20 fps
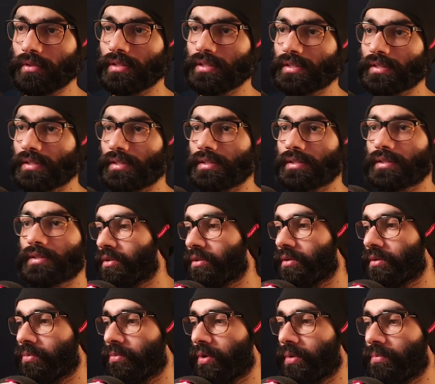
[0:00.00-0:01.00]
This is
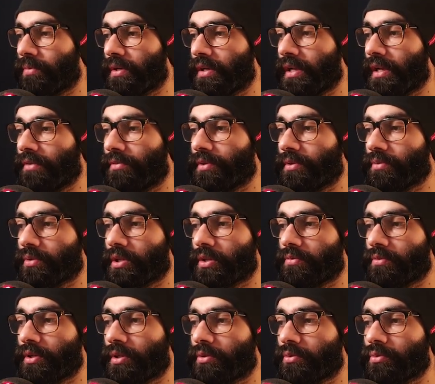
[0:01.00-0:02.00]
November 11,
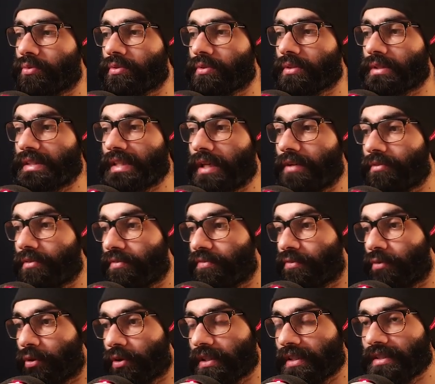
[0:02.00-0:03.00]
2022.
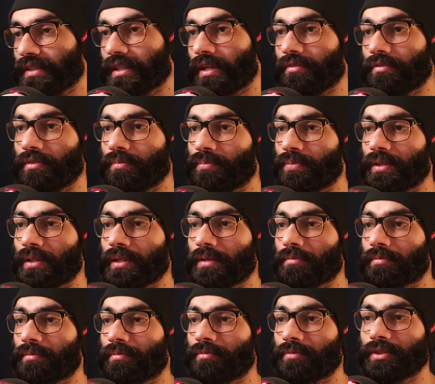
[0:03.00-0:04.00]
7:47
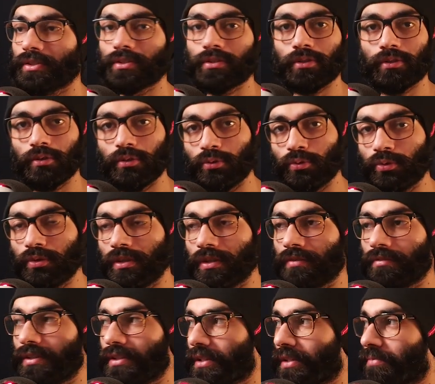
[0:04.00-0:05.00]
p.m. We're screwed.
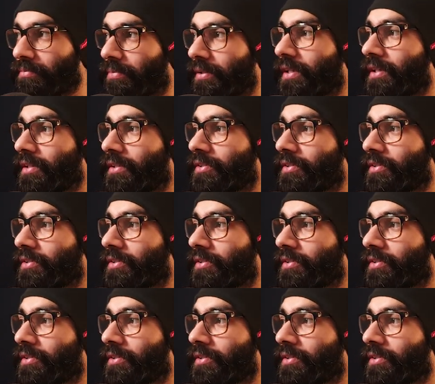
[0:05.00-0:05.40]
We're completely